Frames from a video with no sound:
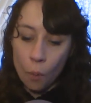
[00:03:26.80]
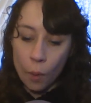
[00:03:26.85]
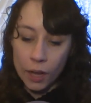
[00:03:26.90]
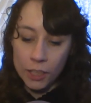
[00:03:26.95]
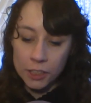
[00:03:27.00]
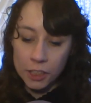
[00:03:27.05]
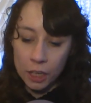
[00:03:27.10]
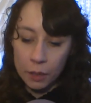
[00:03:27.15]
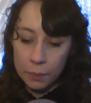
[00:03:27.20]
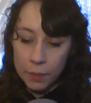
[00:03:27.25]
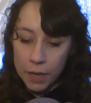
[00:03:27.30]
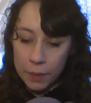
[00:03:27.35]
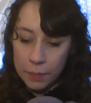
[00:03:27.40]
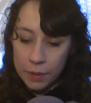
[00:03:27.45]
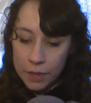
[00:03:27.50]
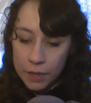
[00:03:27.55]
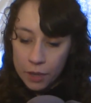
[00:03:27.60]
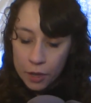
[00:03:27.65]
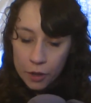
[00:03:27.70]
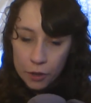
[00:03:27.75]
Watch out,
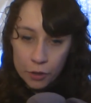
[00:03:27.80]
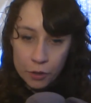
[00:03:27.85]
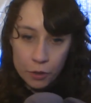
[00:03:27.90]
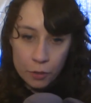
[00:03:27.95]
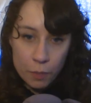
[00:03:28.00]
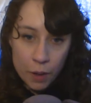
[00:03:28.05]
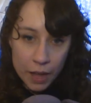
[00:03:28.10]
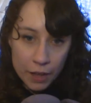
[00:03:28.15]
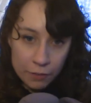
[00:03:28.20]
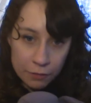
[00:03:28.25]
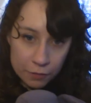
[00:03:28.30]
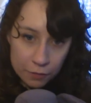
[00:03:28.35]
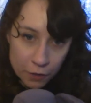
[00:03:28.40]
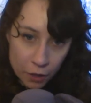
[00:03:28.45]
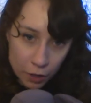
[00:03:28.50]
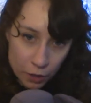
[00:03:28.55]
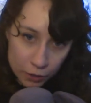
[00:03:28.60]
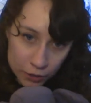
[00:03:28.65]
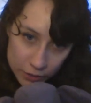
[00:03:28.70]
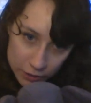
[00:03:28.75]
baby, you might
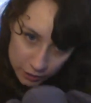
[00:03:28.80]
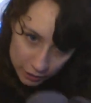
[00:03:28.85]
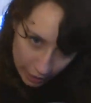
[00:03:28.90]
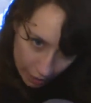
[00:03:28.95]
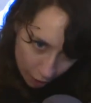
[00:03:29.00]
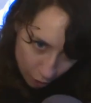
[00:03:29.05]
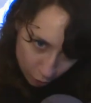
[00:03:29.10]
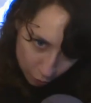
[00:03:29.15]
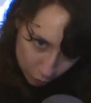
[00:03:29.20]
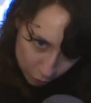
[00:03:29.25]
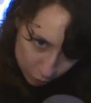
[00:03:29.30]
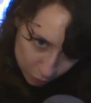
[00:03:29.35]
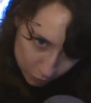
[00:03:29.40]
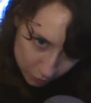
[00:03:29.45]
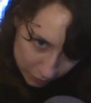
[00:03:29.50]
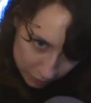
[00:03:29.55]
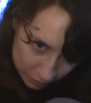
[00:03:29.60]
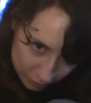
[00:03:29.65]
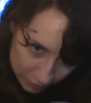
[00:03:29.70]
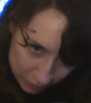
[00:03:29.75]
fall
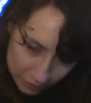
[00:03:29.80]
down.